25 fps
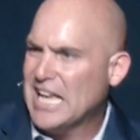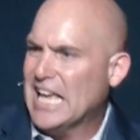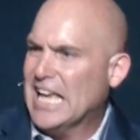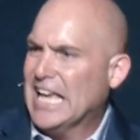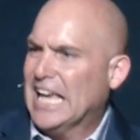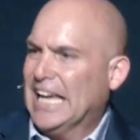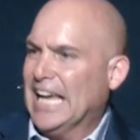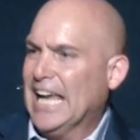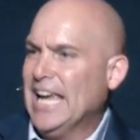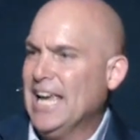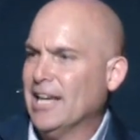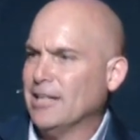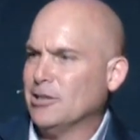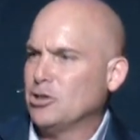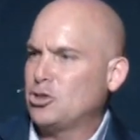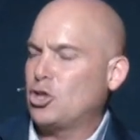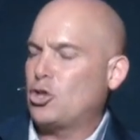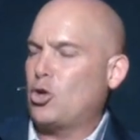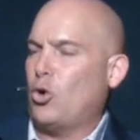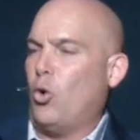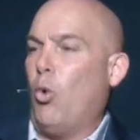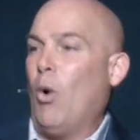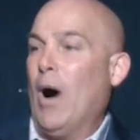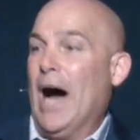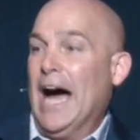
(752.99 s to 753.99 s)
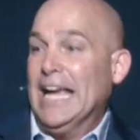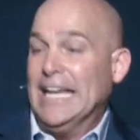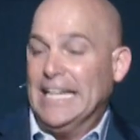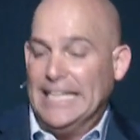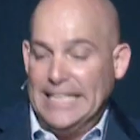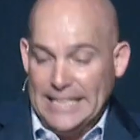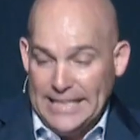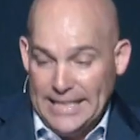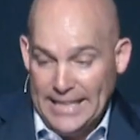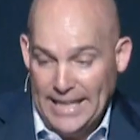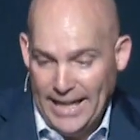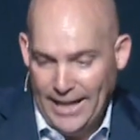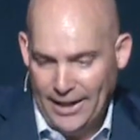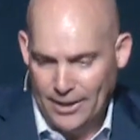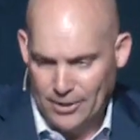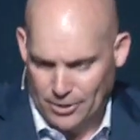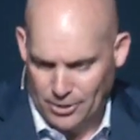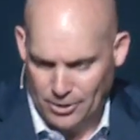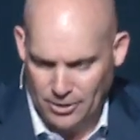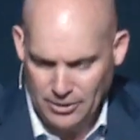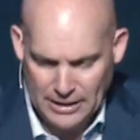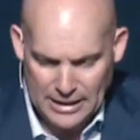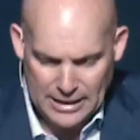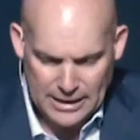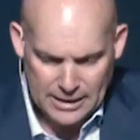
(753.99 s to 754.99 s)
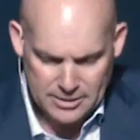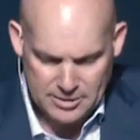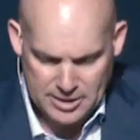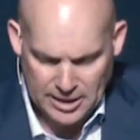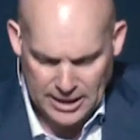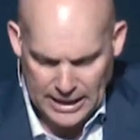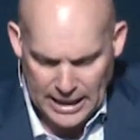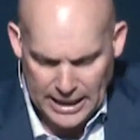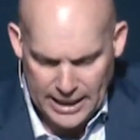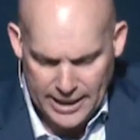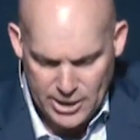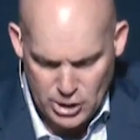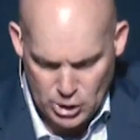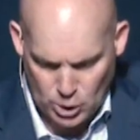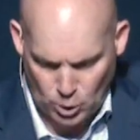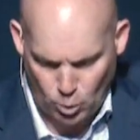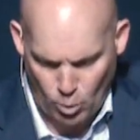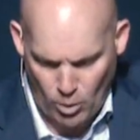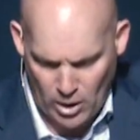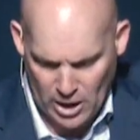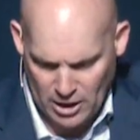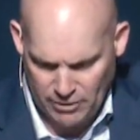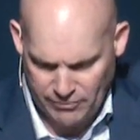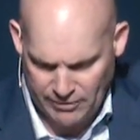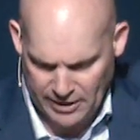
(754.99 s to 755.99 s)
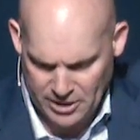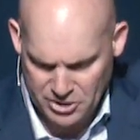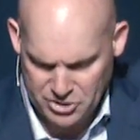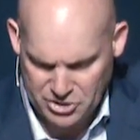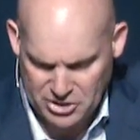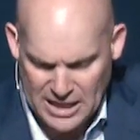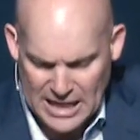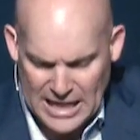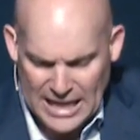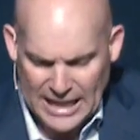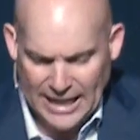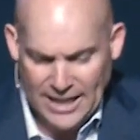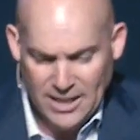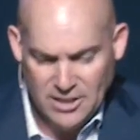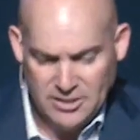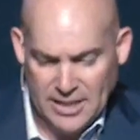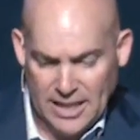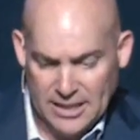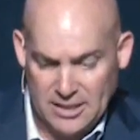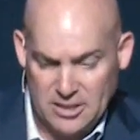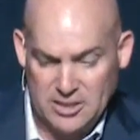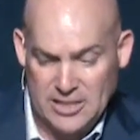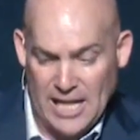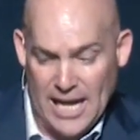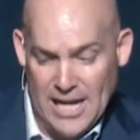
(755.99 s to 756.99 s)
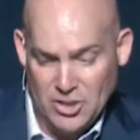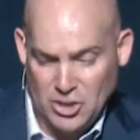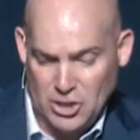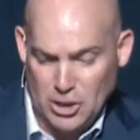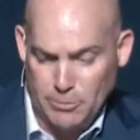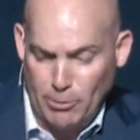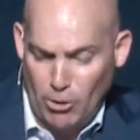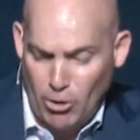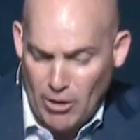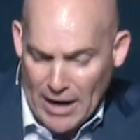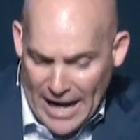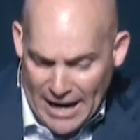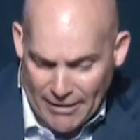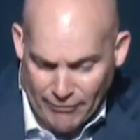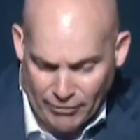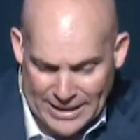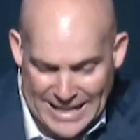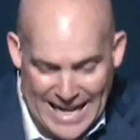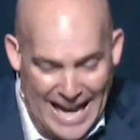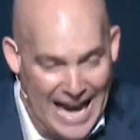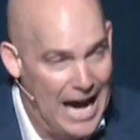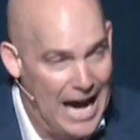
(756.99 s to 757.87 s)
this He is quite near to each one of us, He's accessible